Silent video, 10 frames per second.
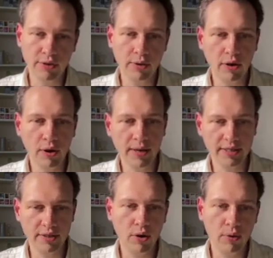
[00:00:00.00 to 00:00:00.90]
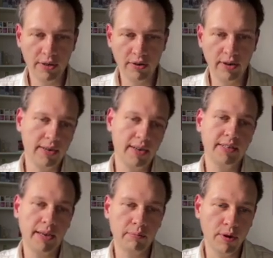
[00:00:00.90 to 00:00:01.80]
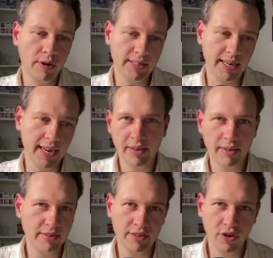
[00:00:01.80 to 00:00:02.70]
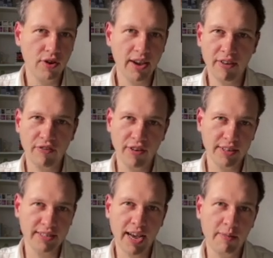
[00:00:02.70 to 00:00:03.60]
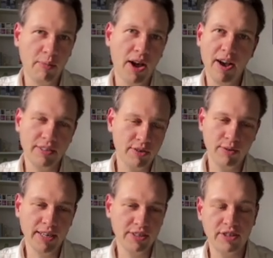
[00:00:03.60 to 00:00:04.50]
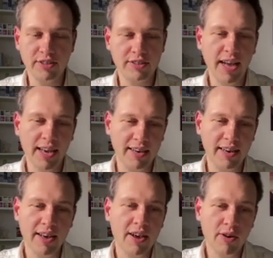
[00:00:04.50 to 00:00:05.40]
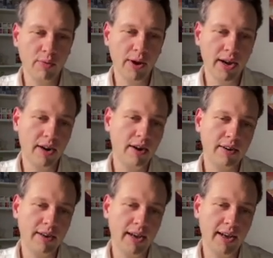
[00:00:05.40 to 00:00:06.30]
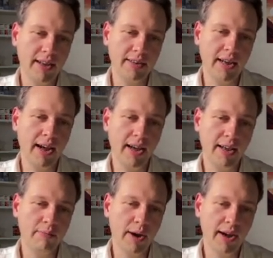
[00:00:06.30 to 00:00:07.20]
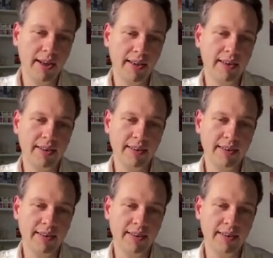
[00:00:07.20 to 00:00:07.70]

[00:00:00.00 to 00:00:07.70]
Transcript: always know when you're in a temporary chat. So you can, for example, ask questions like, where can I buy an